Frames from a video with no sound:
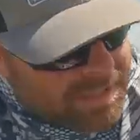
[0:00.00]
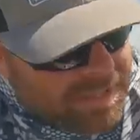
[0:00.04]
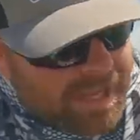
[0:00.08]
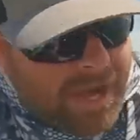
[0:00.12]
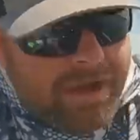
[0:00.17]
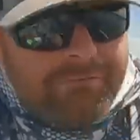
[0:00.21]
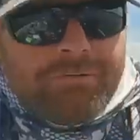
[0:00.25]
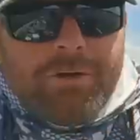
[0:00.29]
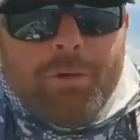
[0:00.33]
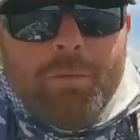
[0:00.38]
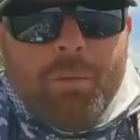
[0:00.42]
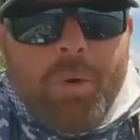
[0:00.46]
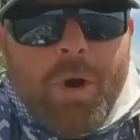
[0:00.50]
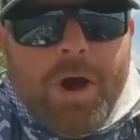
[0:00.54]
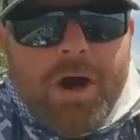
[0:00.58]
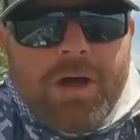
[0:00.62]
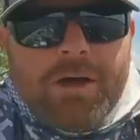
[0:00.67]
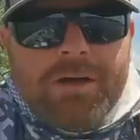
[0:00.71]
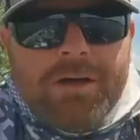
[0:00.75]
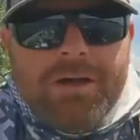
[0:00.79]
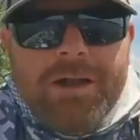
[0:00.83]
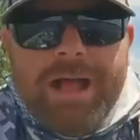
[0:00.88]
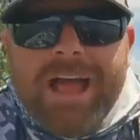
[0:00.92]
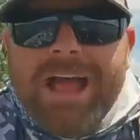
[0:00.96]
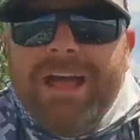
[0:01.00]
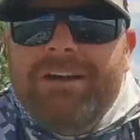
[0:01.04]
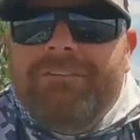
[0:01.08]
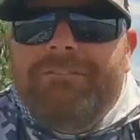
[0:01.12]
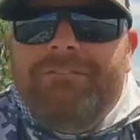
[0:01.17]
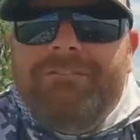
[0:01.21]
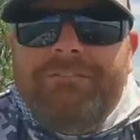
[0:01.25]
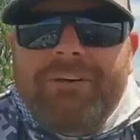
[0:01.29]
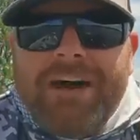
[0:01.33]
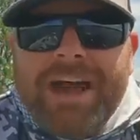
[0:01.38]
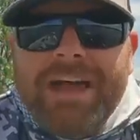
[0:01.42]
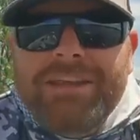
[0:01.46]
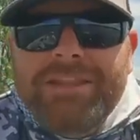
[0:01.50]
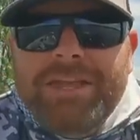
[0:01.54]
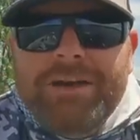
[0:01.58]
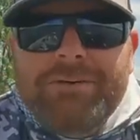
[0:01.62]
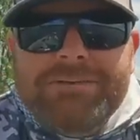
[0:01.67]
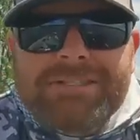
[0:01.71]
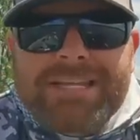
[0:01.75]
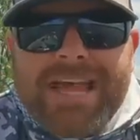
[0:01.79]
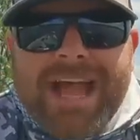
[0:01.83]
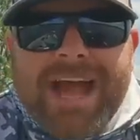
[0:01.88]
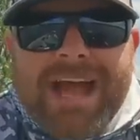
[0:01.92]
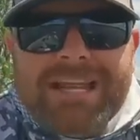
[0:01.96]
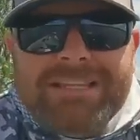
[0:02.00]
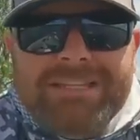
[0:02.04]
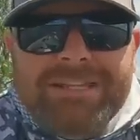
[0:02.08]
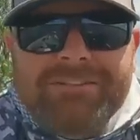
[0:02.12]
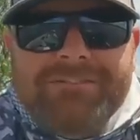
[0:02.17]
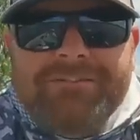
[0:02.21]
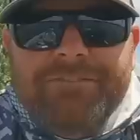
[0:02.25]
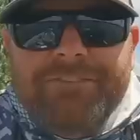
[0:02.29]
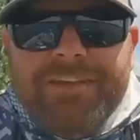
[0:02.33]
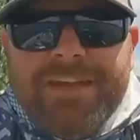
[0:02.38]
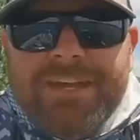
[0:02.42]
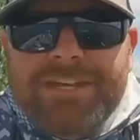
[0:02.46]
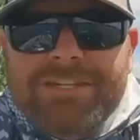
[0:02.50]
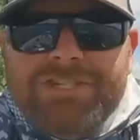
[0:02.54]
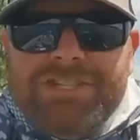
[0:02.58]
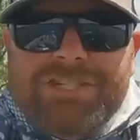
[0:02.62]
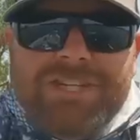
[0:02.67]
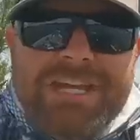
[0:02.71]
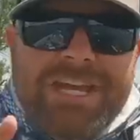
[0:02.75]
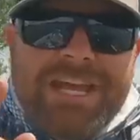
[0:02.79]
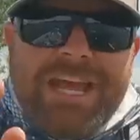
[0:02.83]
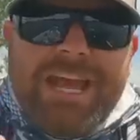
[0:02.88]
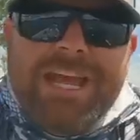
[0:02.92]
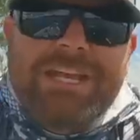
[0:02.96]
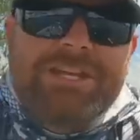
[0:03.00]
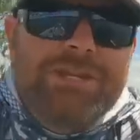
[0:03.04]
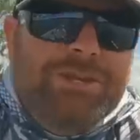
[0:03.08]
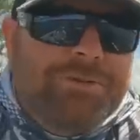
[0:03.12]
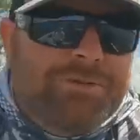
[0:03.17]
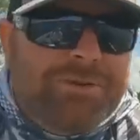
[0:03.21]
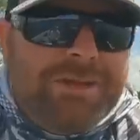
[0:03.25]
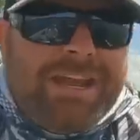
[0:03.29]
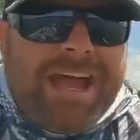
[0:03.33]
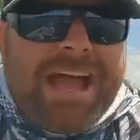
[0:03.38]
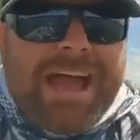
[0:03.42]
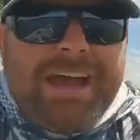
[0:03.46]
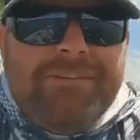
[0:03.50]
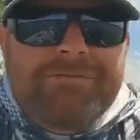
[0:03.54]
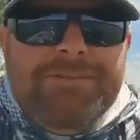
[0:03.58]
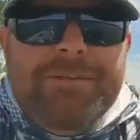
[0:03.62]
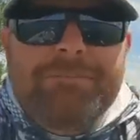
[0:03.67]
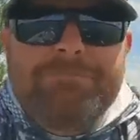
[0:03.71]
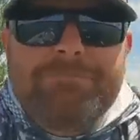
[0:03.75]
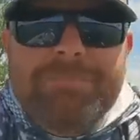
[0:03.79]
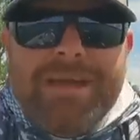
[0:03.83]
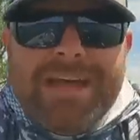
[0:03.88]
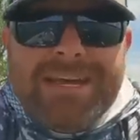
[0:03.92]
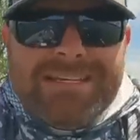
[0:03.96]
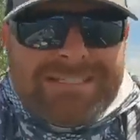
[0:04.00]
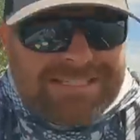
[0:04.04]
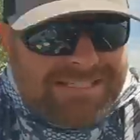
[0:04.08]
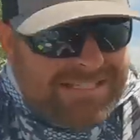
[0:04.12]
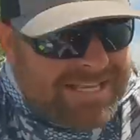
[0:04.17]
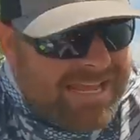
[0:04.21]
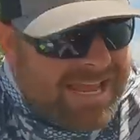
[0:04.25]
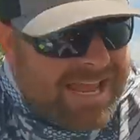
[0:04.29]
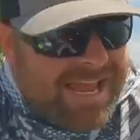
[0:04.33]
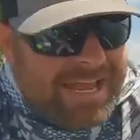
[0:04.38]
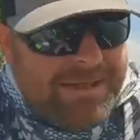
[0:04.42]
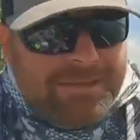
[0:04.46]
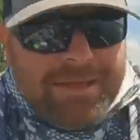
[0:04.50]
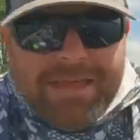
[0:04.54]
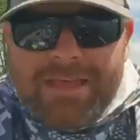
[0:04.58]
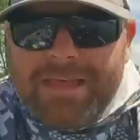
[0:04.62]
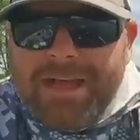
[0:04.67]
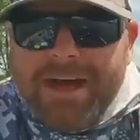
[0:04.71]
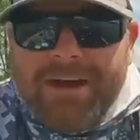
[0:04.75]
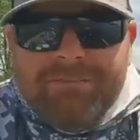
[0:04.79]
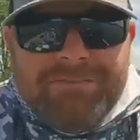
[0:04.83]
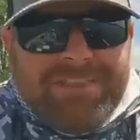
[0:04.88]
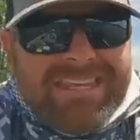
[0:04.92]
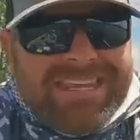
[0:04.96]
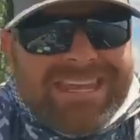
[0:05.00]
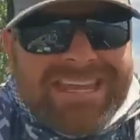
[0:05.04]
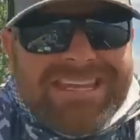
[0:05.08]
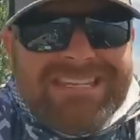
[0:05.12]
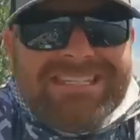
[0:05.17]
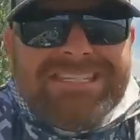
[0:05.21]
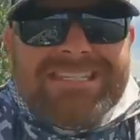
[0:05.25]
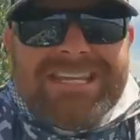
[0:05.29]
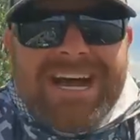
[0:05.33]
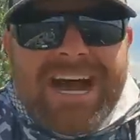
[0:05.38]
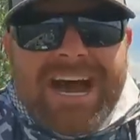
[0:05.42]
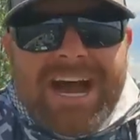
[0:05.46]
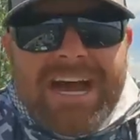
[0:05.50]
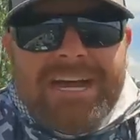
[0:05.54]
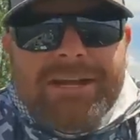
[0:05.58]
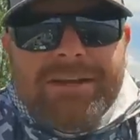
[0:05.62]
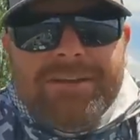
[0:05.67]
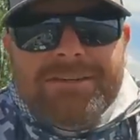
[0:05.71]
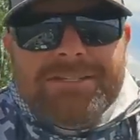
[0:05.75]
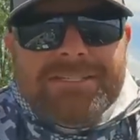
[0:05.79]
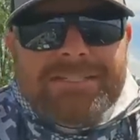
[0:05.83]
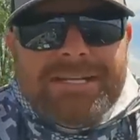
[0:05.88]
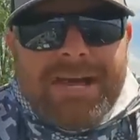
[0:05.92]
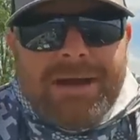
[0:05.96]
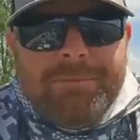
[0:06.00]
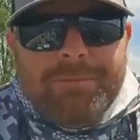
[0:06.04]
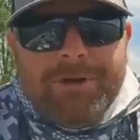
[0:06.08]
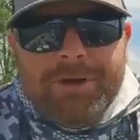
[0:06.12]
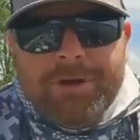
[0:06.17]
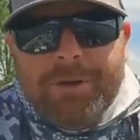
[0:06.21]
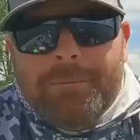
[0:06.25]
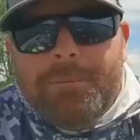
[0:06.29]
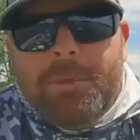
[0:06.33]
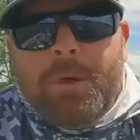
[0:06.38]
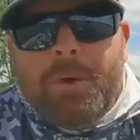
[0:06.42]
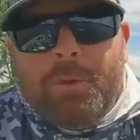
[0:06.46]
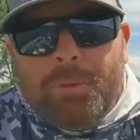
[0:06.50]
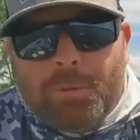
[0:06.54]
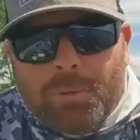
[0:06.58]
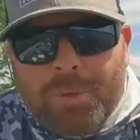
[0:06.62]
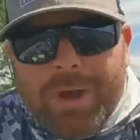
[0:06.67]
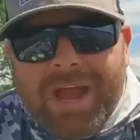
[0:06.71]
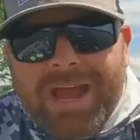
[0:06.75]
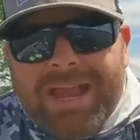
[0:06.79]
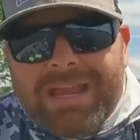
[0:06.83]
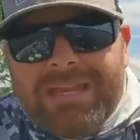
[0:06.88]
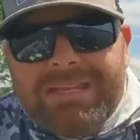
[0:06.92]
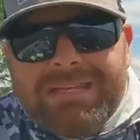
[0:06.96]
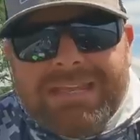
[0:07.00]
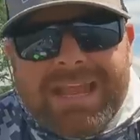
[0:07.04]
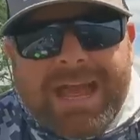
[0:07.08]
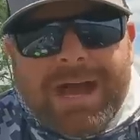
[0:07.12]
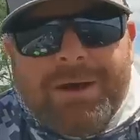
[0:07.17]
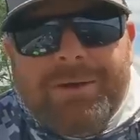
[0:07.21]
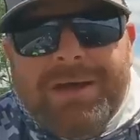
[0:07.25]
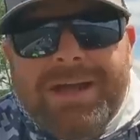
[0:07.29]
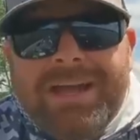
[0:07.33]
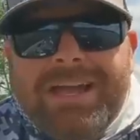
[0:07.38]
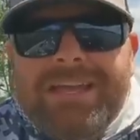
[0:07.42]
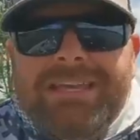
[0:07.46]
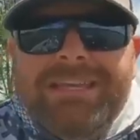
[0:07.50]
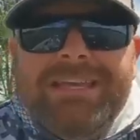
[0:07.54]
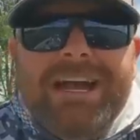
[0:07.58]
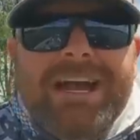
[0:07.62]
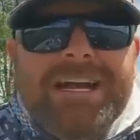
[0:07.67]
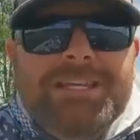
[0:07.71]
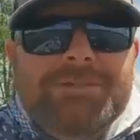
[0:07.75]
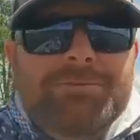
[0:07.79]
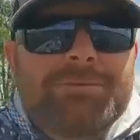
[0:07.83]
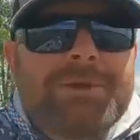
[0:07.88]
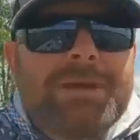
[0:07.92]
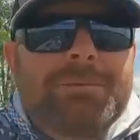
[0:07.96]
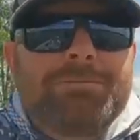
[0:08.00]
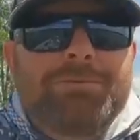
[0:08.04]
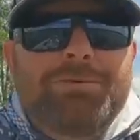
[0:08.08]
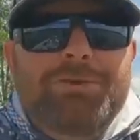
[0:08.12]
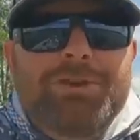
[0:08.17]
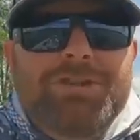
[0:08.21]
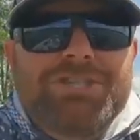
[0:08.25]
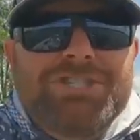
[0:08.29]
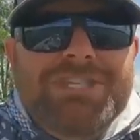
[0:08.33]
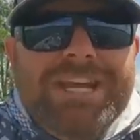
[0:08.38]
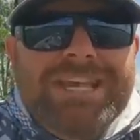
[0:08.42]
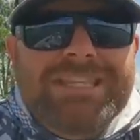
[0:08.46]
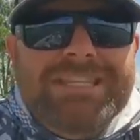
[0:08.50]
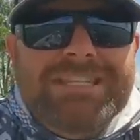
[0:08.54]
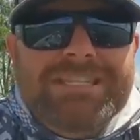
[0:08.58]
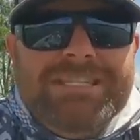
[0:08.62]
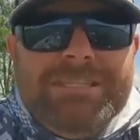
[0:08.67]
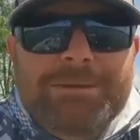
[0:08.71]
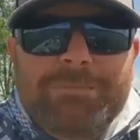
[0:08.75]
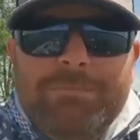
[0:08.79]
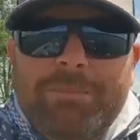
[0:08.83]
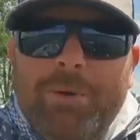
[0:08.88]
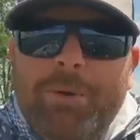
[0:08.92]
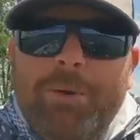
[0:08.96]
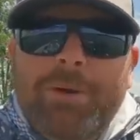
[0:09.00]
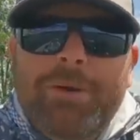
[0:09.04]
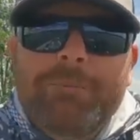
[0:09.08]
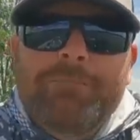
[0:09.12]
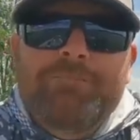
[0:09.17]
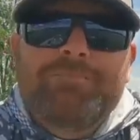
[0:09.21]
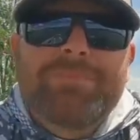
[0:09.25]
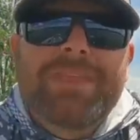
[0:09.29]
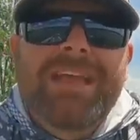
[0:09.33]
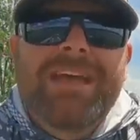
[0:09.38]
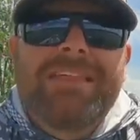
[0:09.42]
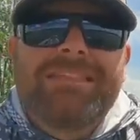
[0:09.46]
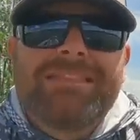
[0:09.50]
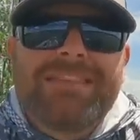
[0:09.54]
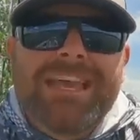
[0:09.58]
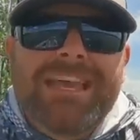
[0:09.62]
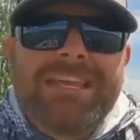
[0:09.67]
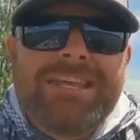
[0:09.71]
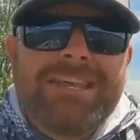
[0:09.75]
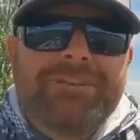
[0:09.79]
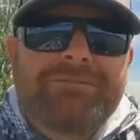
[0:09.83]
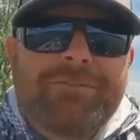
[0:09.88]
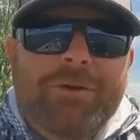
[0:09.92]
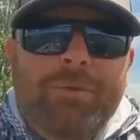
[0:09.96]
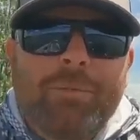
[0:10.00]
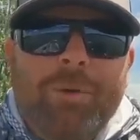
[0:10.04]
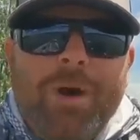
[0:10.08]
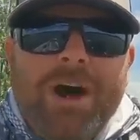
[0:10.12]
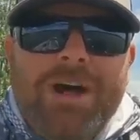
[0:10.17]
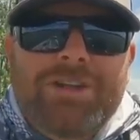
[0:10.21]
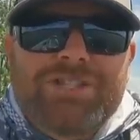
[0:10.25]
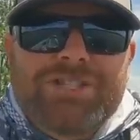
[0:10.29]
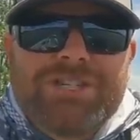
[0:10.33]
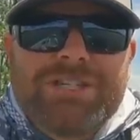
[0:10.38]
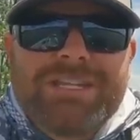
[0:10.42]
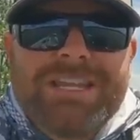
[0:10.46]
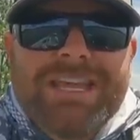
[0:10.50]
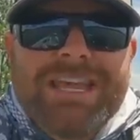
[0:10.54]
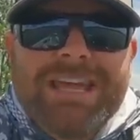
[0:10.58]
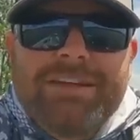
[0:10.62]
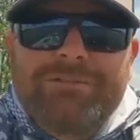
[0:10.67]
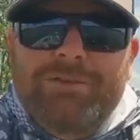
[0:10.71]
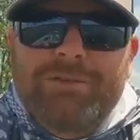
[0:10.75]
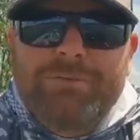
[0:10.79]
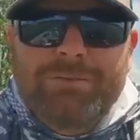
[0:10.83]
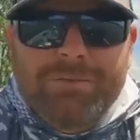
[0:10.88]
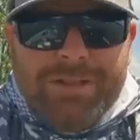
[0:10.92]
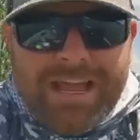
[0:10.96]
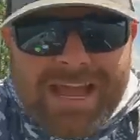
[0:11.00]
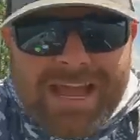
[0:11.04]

cover water, find those active fish, and you could have the best day of the entire summer right now. Guys, we appreciate the support. Thank you for watching. If you